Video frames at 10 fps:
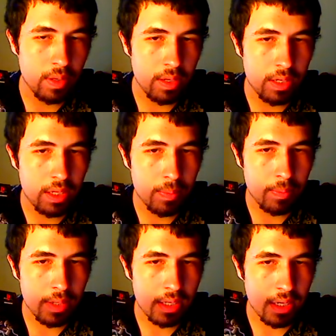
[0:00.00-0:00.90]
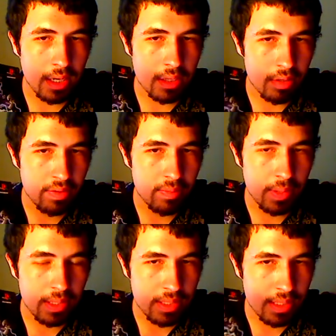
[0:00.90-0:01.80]
Another complaint I do have
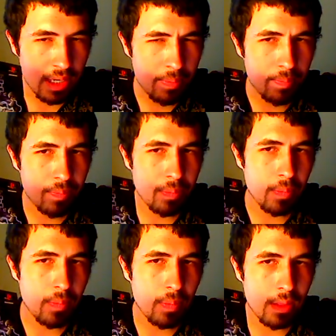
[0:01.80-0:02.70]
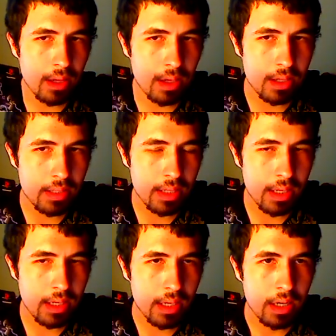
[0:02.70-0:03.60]
about this game is
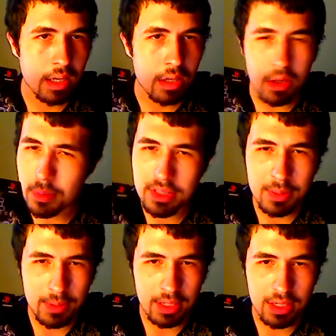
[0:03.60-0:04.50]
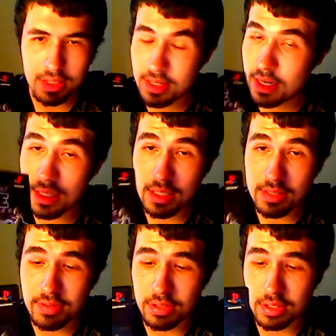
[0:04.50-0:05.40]
that no multiplayer. Not in this
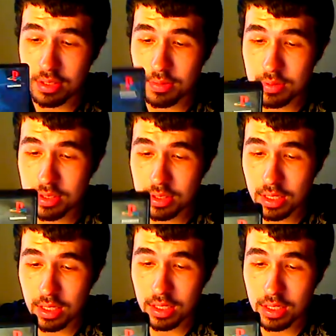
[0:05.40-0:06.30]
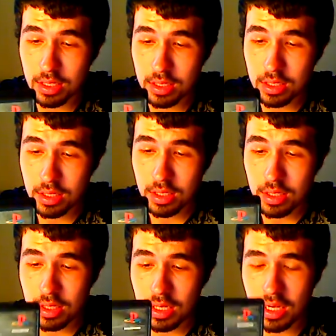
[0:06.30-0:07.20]
version, which
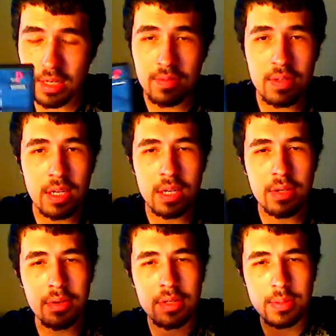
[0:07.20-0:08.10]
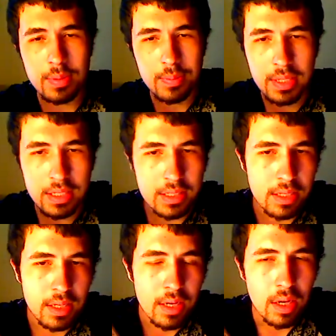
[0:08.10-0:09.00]
kind of annoys me because
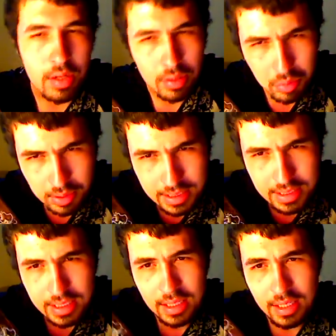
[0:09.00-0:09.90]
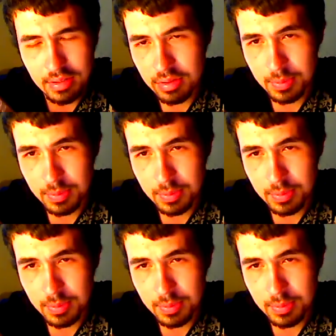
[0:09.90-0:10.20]
on the Wii there is